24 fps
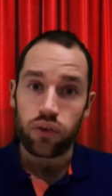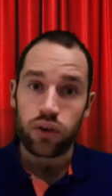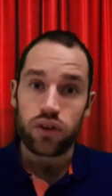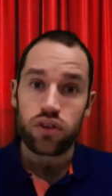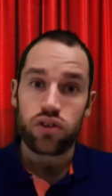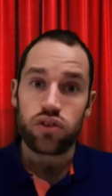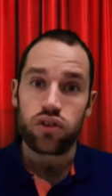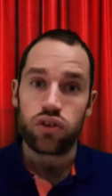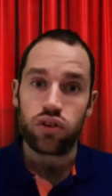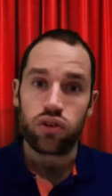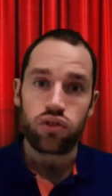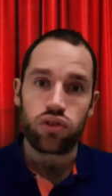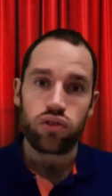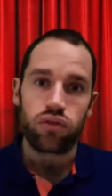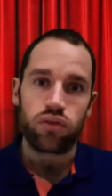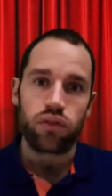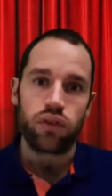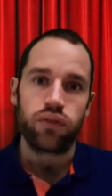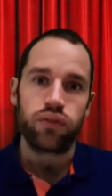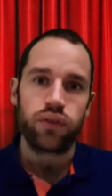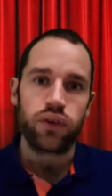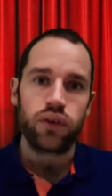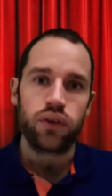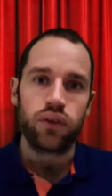Chris Nugent
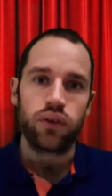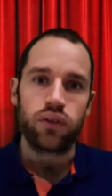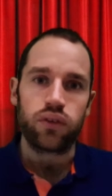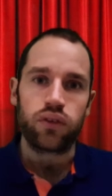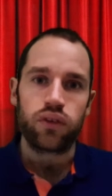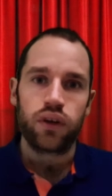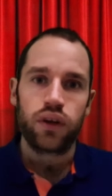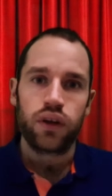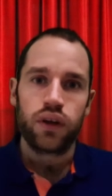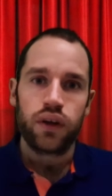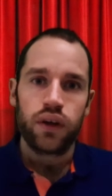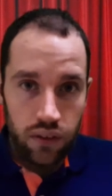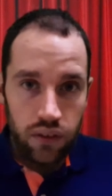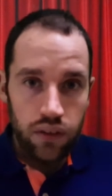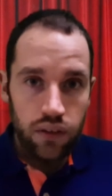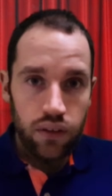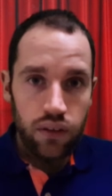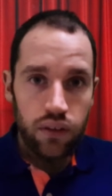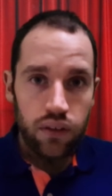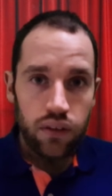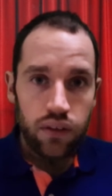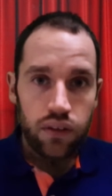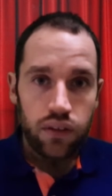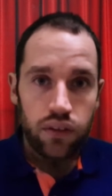Reviews.
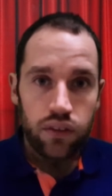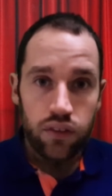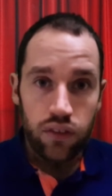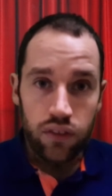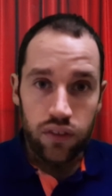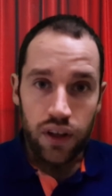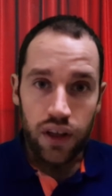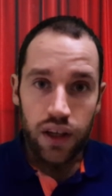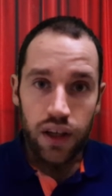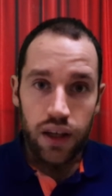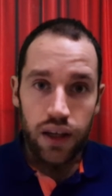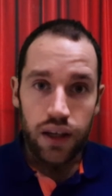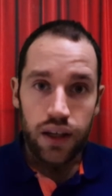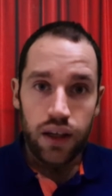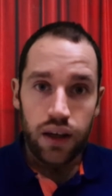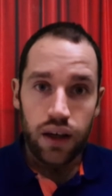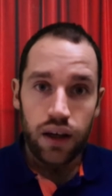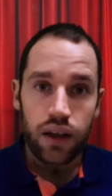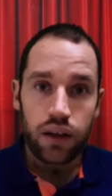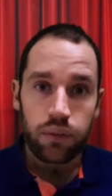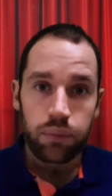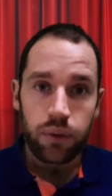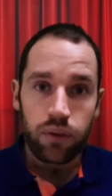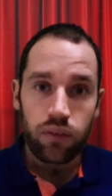Today
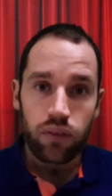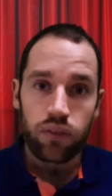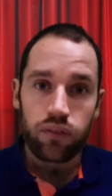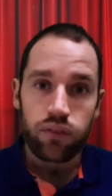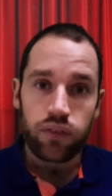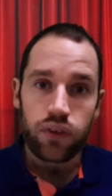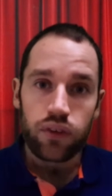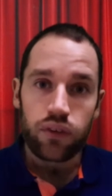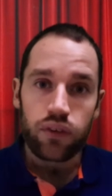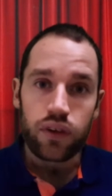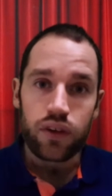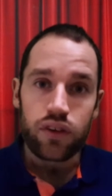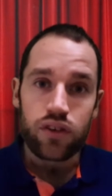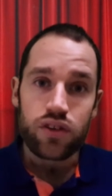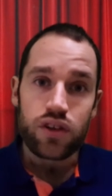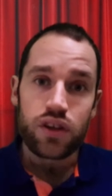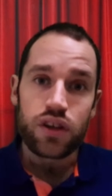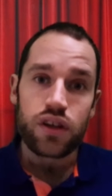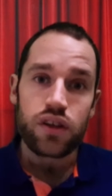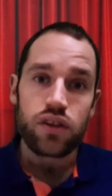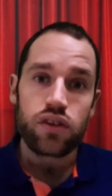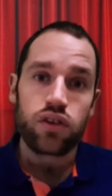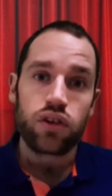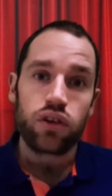I'll be reviewing
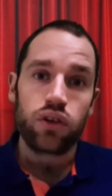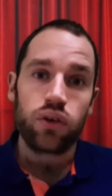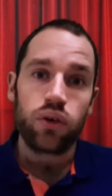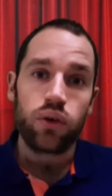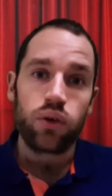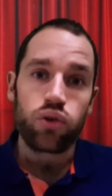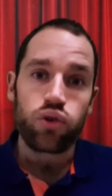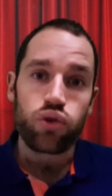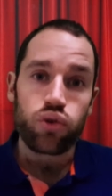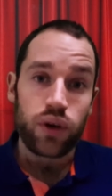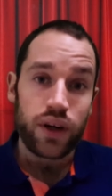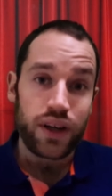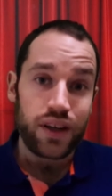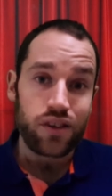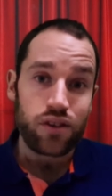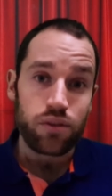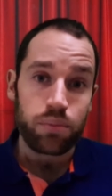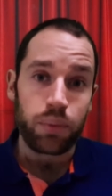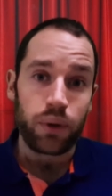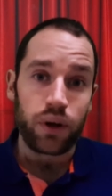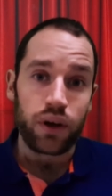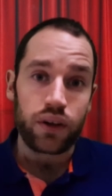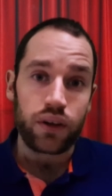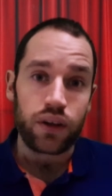T2
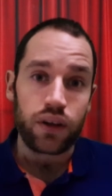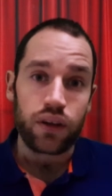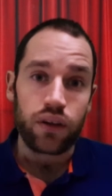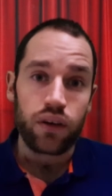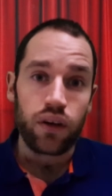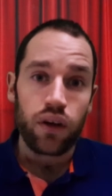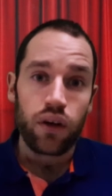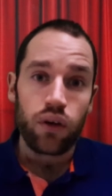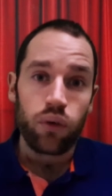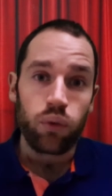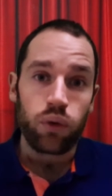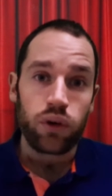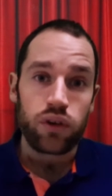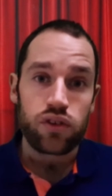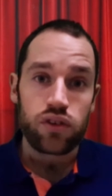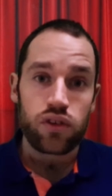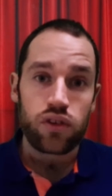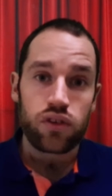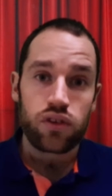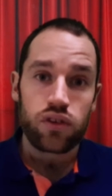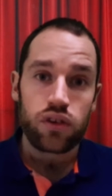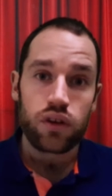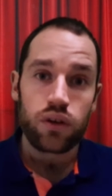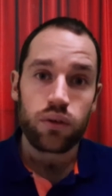Trainspotting, which is
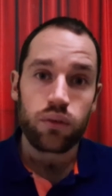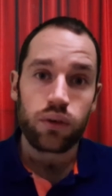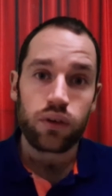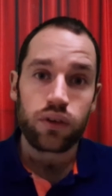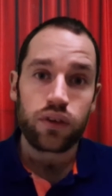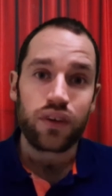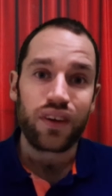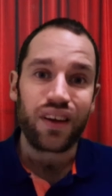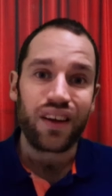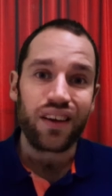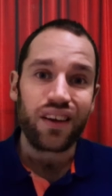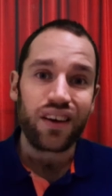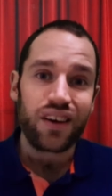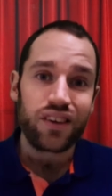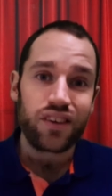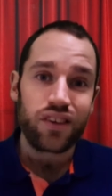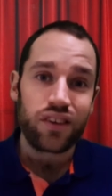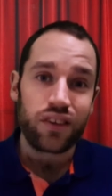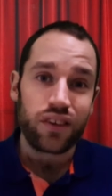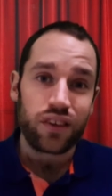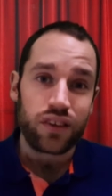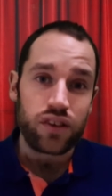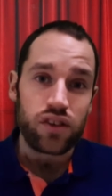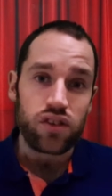a sequel to the
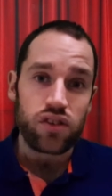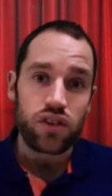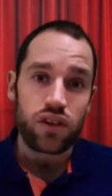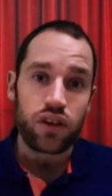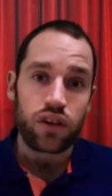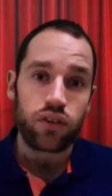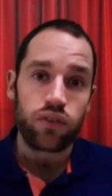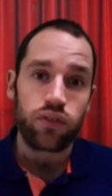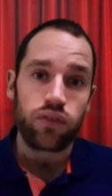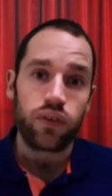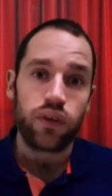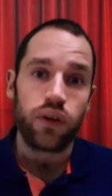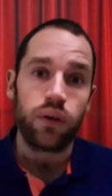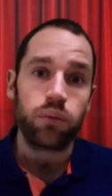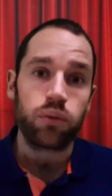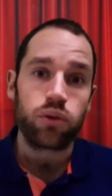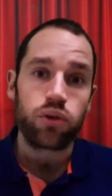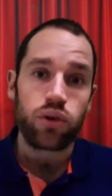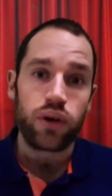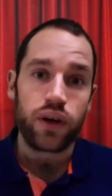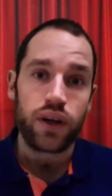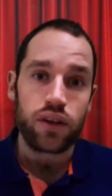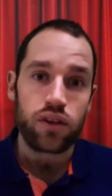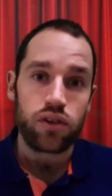1996 film
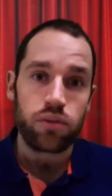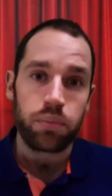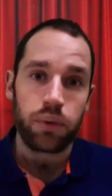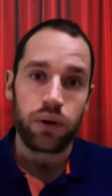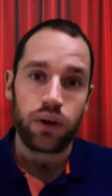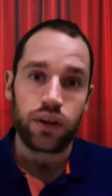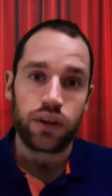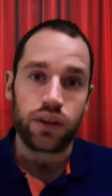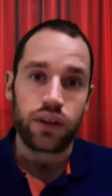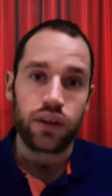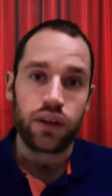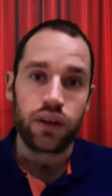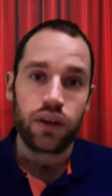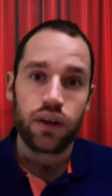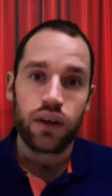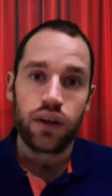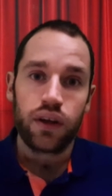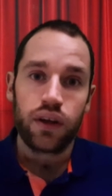Trainspotting.